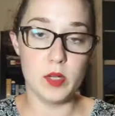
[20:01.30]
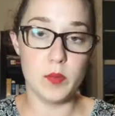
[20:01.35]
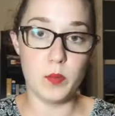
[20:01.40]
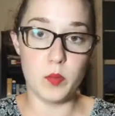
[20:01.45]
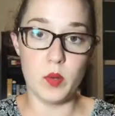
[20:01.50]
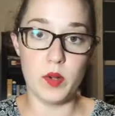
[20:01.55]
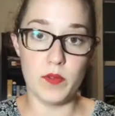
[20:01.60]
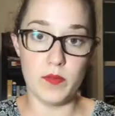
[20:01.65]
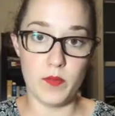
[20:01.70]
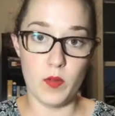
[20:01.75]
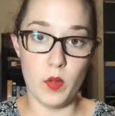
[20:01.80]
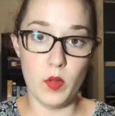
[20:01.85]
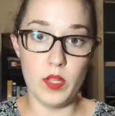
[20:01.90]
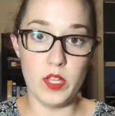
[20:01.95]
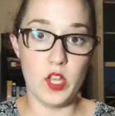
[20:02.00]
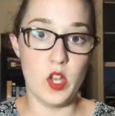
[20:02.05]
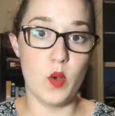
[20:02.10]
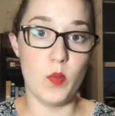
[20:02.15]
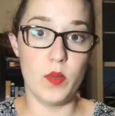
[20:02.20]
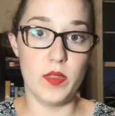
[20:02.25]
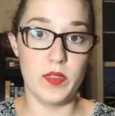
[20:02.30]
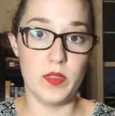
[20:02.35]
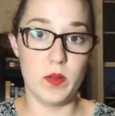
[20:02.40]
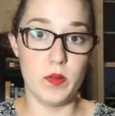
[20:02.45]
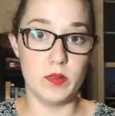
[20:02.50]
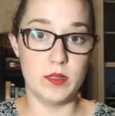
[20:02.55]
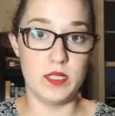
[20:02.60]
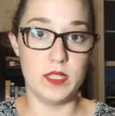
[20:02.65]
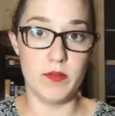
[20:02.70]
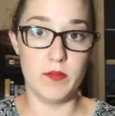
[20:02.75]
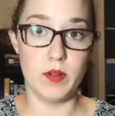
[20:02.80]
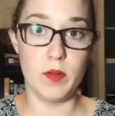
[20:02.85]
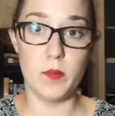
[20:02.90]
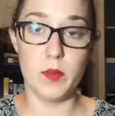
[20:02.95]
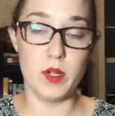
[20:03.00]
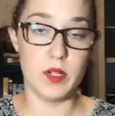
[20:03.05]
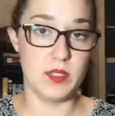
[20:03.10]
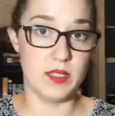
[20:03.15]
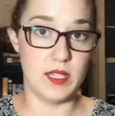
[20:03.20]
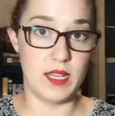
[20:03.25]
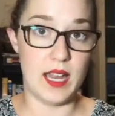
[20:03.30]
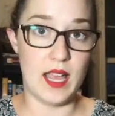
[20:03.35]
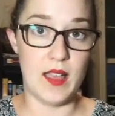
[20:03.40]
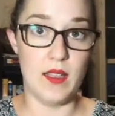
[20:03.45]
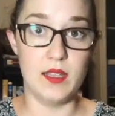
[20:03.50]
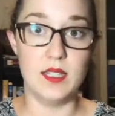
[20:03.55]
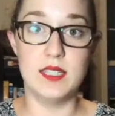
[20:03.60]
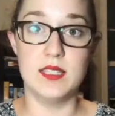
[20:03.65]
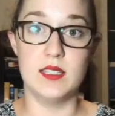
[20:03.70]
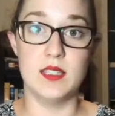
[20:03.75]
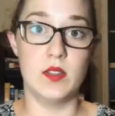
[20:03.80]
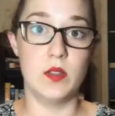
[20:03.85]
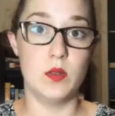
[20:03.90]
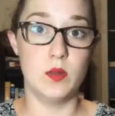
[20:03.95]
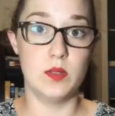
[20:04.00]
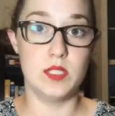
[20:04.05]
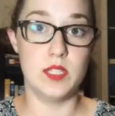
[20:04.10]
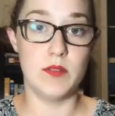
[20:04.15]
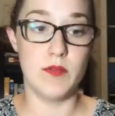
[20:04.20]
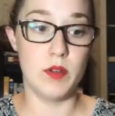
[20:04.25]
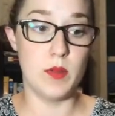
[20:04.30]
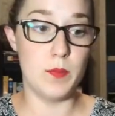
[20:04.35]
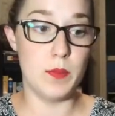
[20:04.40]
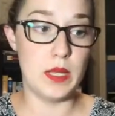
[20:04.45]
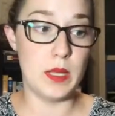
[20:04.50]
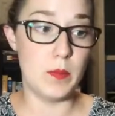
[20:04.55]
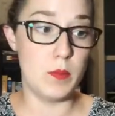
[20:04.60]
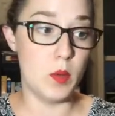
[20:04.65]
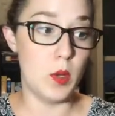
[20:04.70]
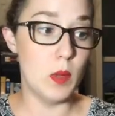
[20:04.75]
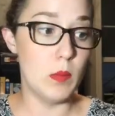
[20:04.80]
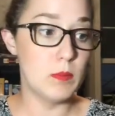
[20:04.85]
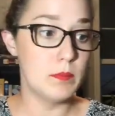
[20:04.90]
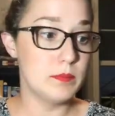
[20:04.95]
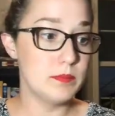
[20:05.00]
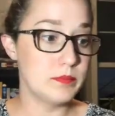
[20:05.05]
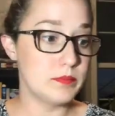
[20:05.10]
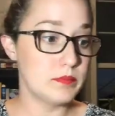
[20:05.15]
your portfolio with those different personalities and those different people.